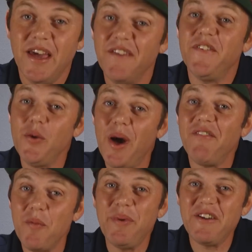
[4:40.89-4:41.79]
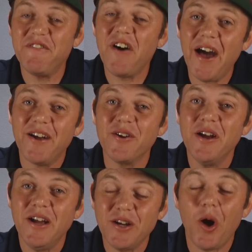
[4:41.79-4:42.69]
If you have a big fire,
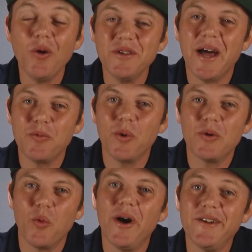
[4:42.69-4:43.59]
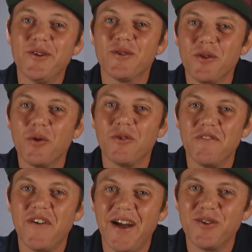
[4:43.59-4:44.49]
call 911 or your local
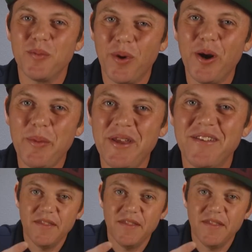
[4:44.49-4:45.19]
fire department.